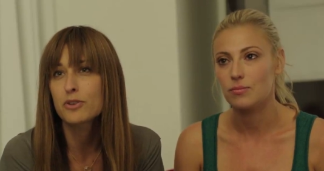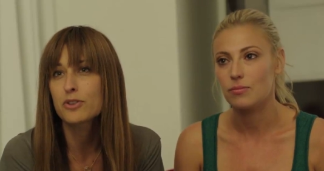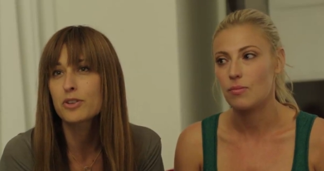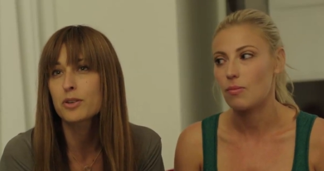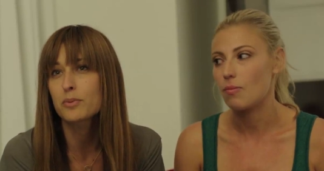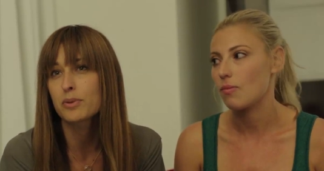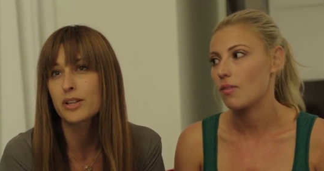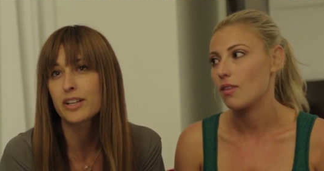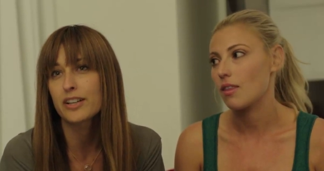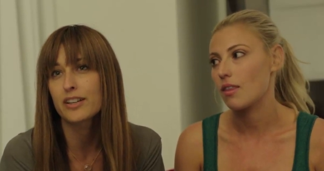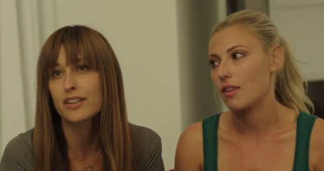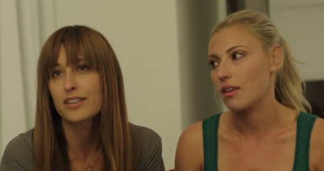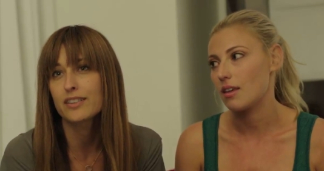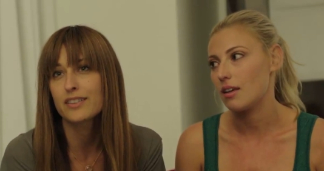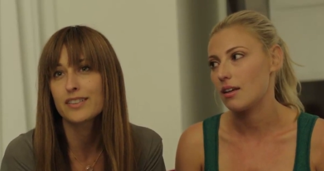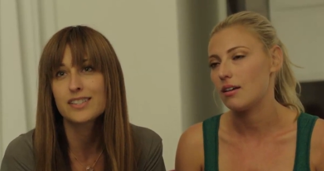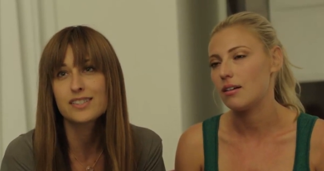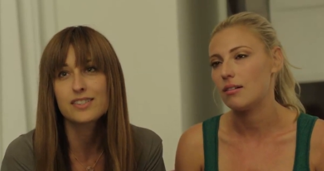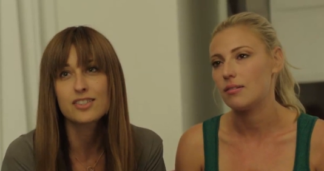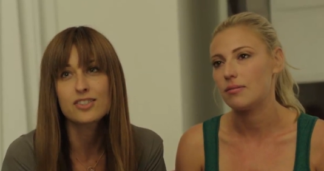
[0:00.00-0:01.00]
Speaker 1: poker player?
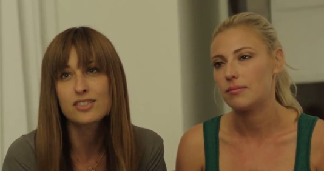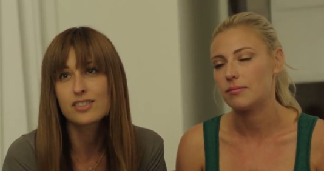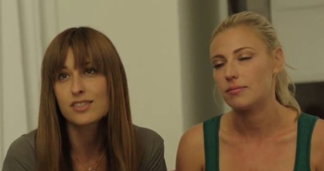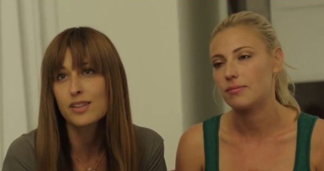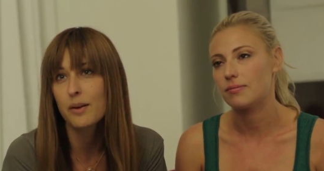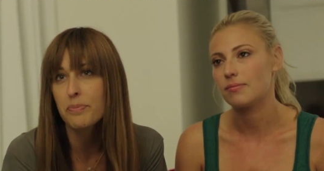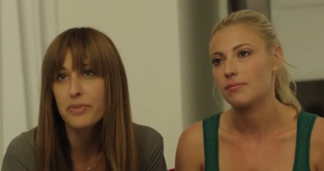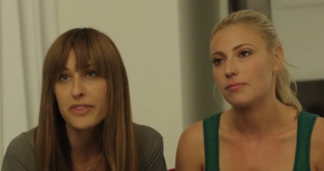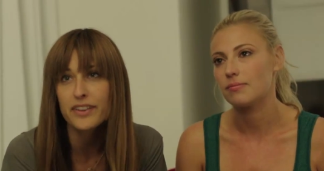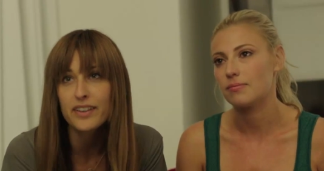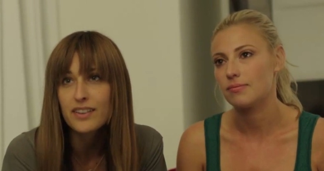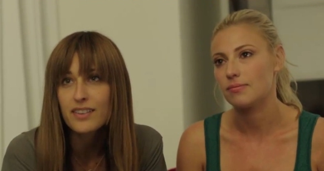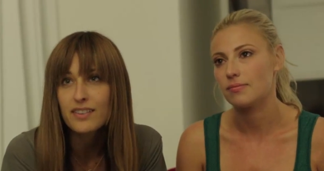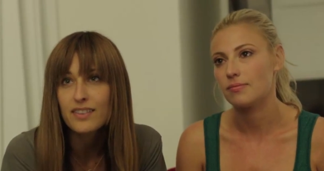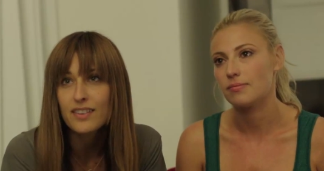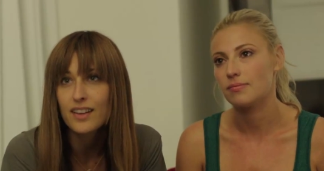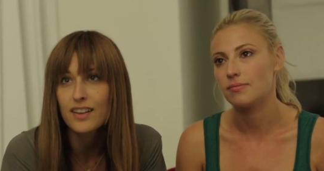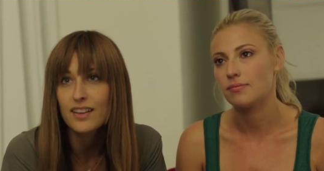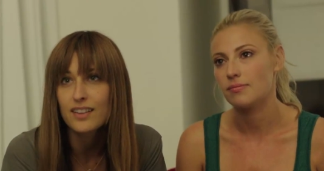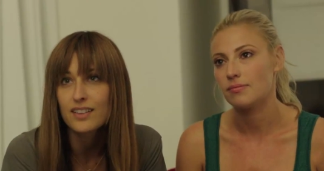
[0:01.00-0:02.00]
Is there
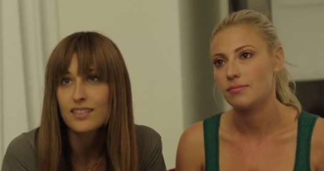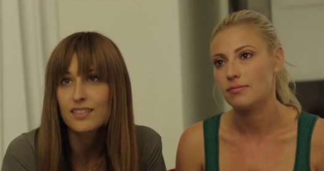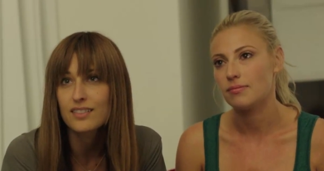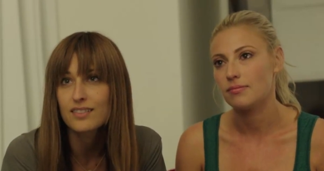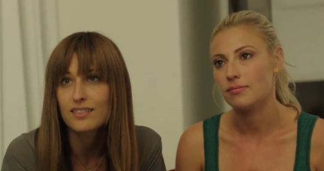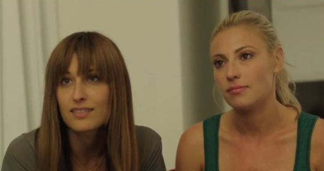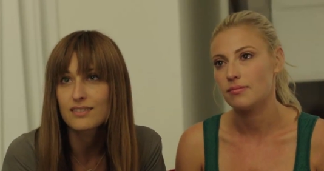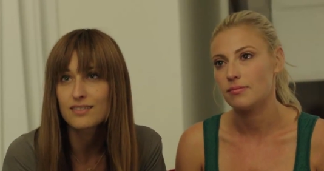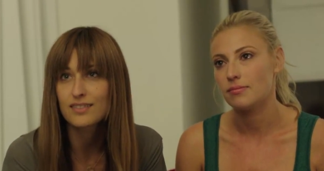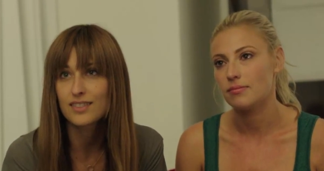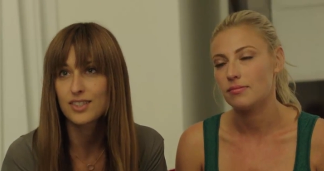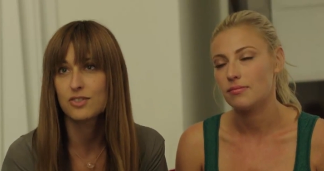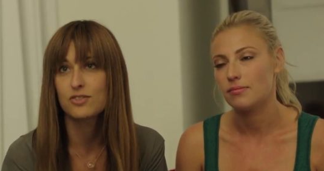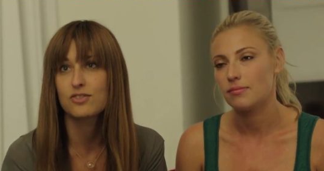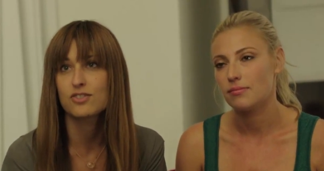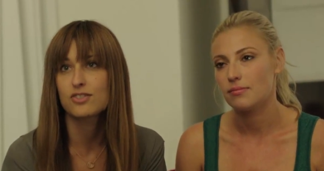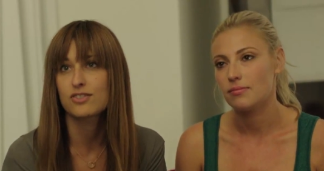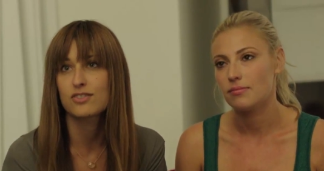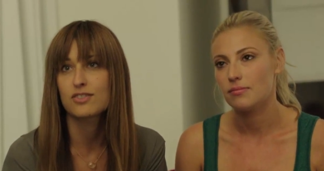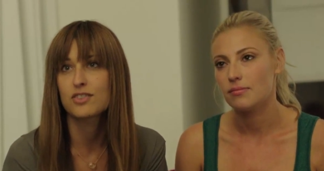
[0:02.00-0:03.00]
something that you
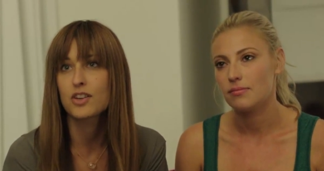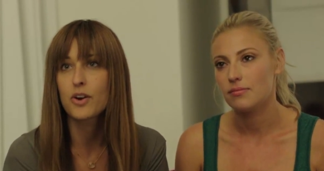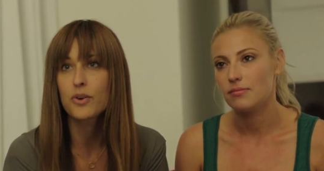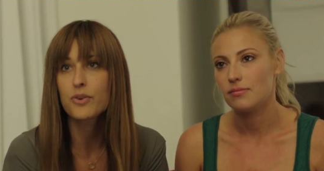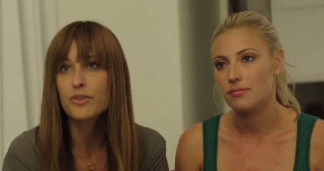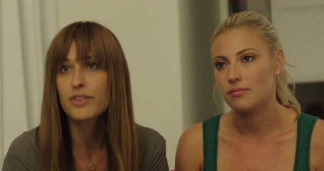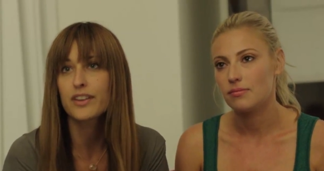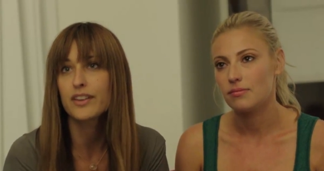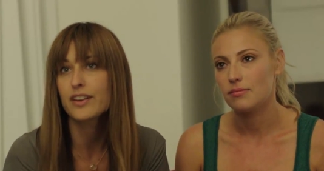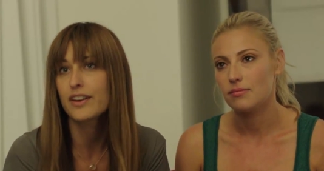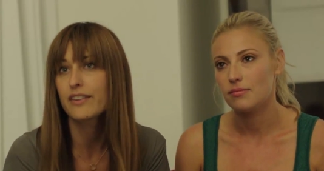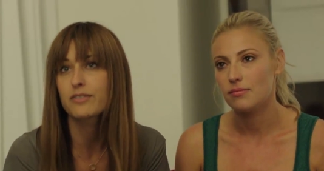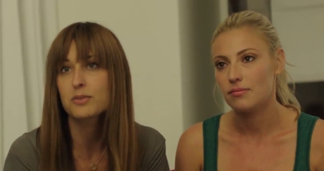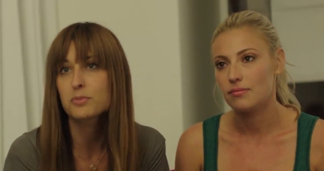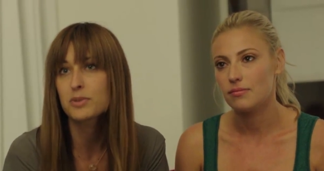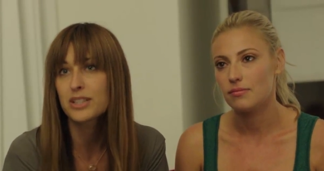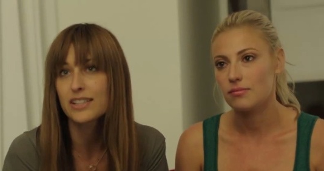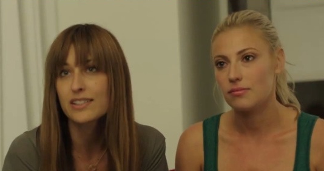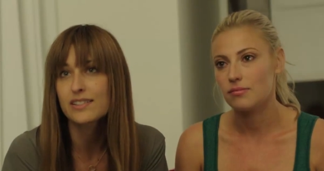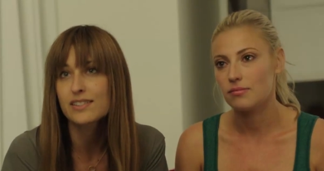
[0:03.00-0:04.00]
just know that
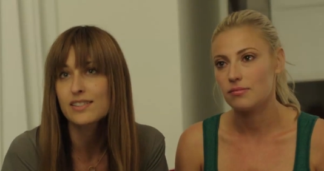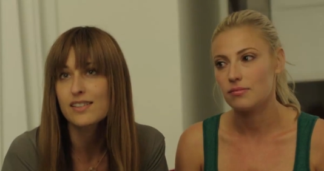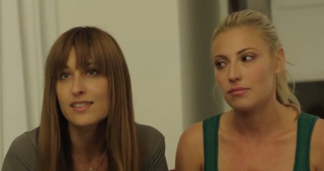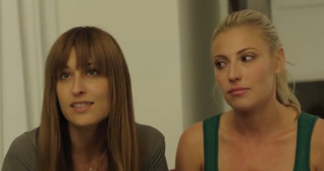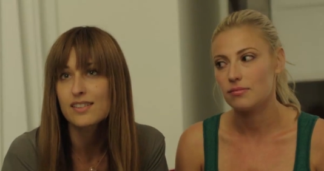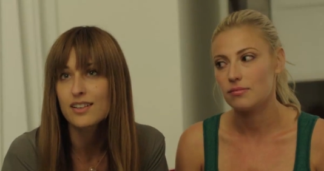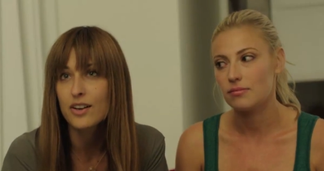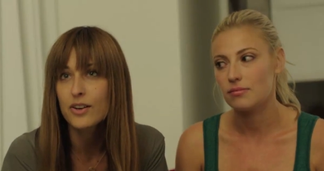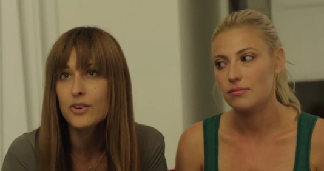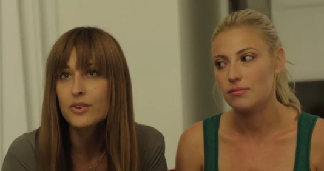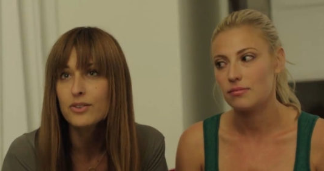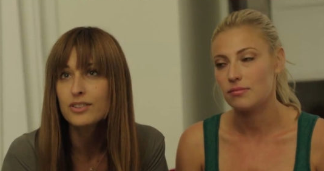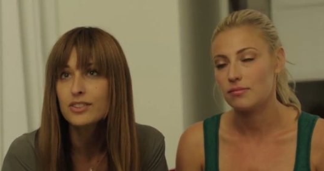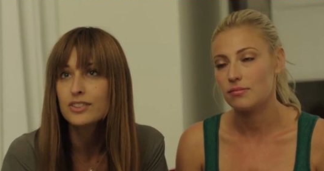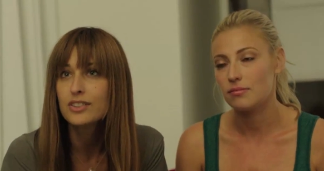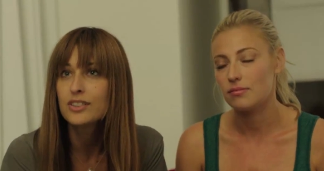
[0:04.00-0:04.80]
everybody else doesn't know?